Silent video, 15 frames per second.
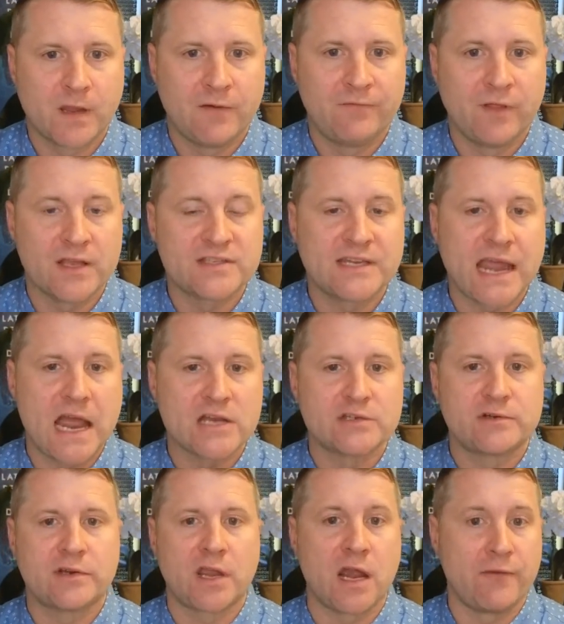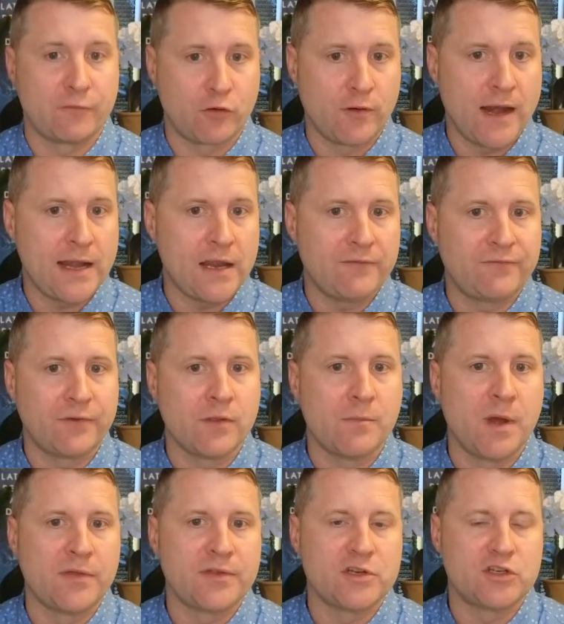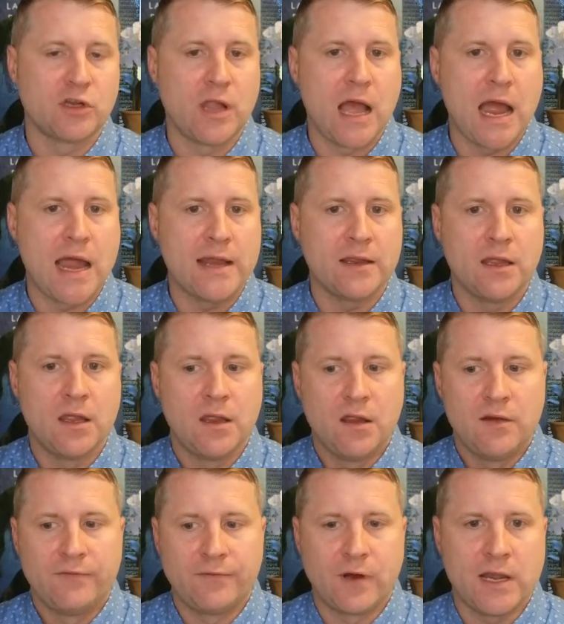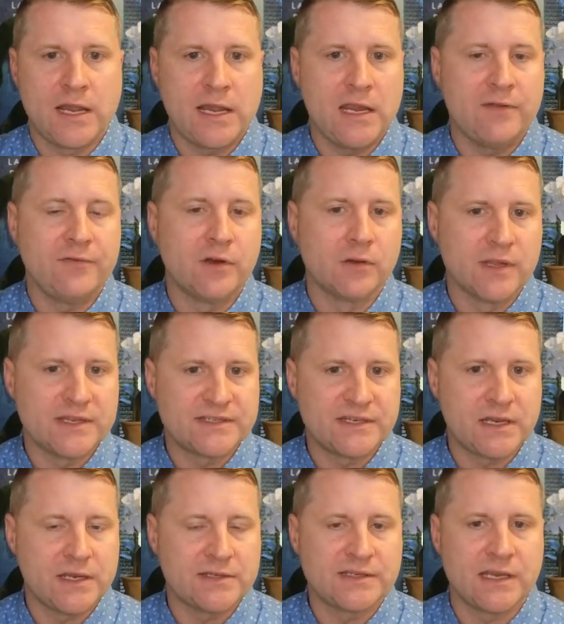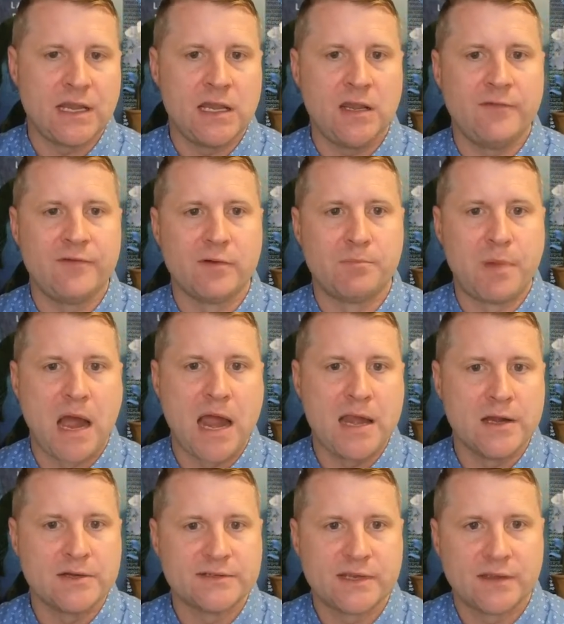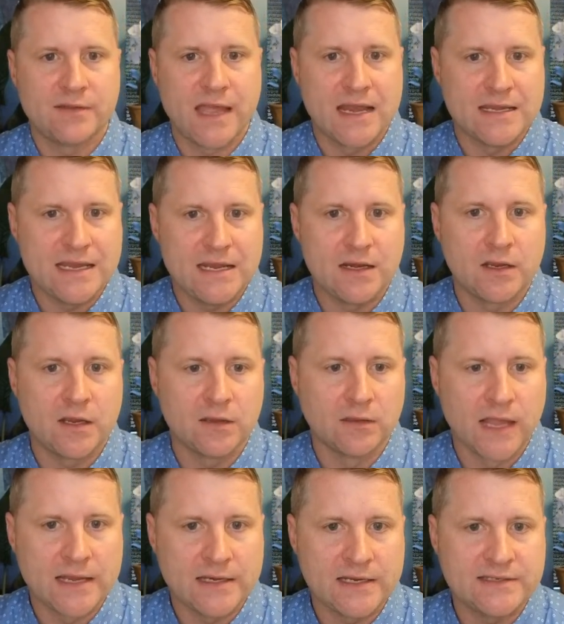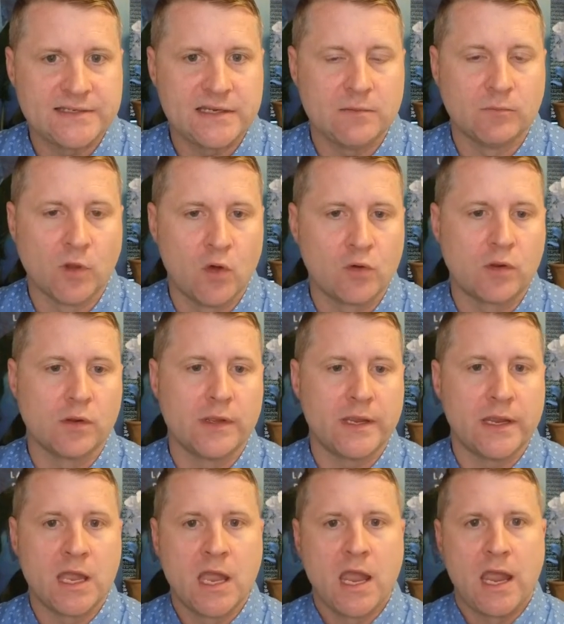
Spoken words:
Flex Cash kind of credit for the month of July for any of your listings and any of your buyers that need a good lending team locally.